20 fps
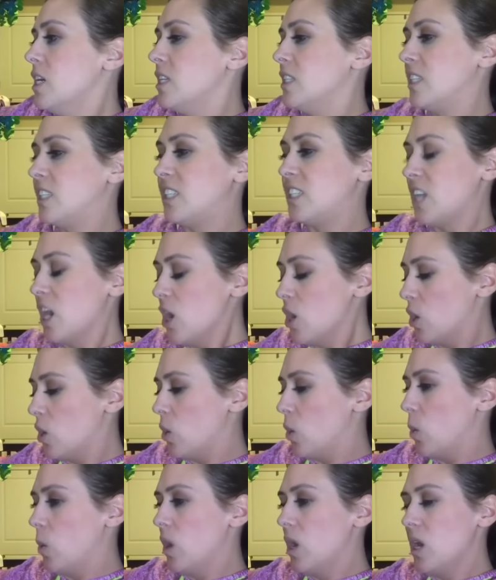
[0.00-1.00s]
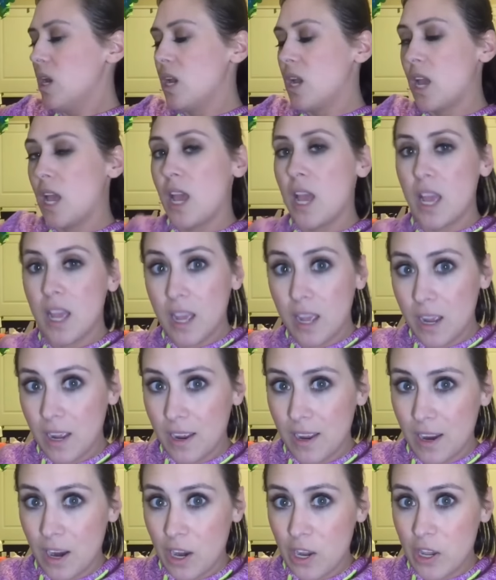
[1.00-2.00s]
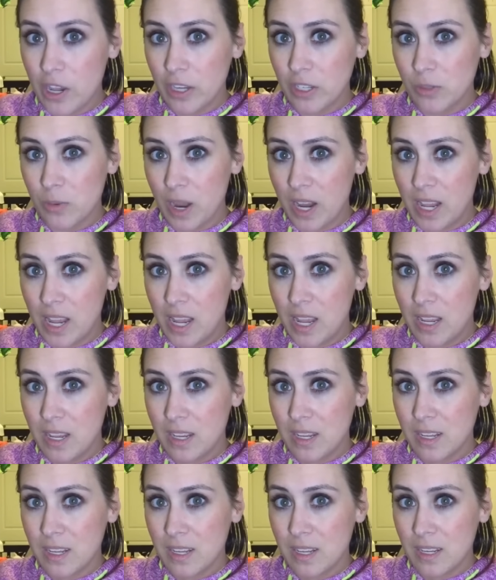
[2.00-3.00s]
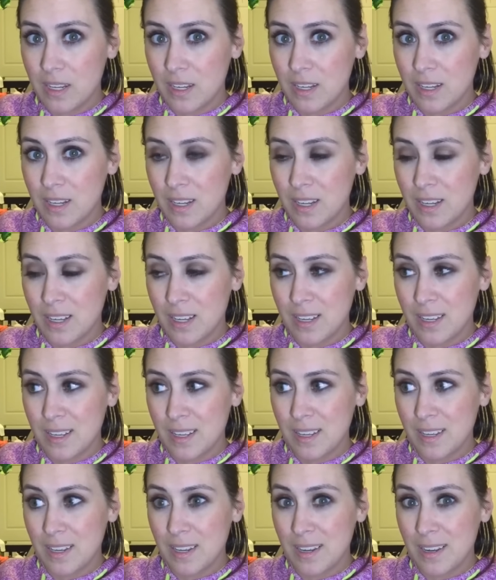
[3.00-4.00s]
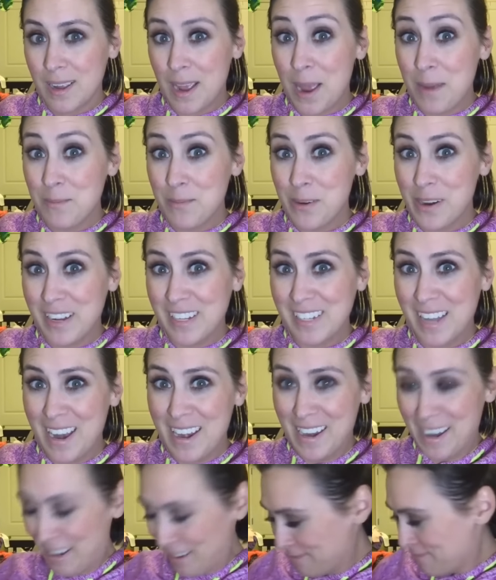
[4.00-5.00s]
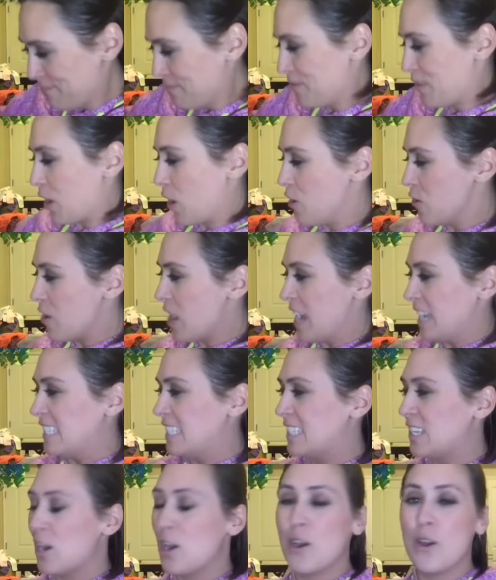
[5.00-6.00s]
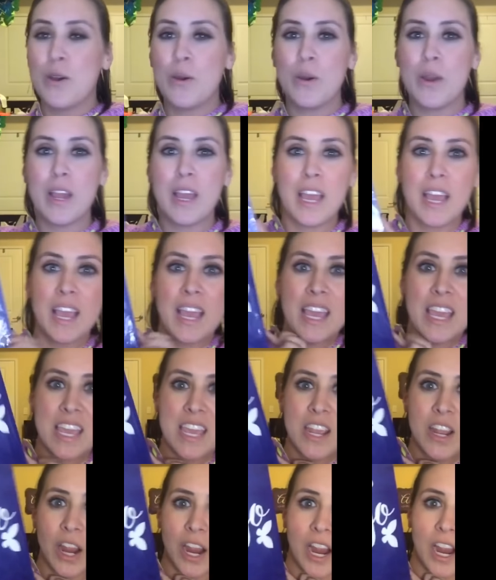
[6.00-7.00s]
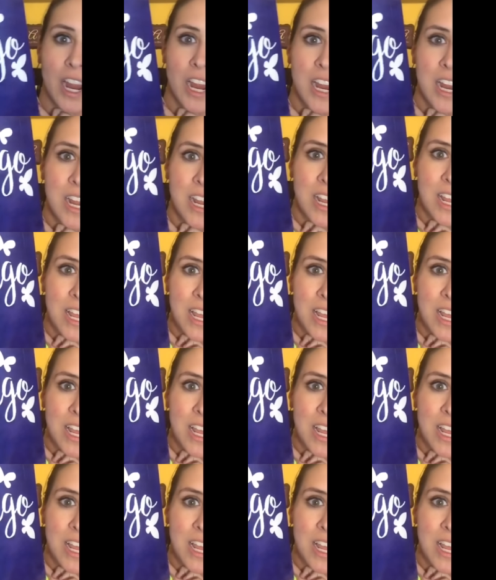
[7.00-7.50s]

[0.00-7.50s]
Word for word: So, are you guys ready? I'm pretty excited. Okay, so here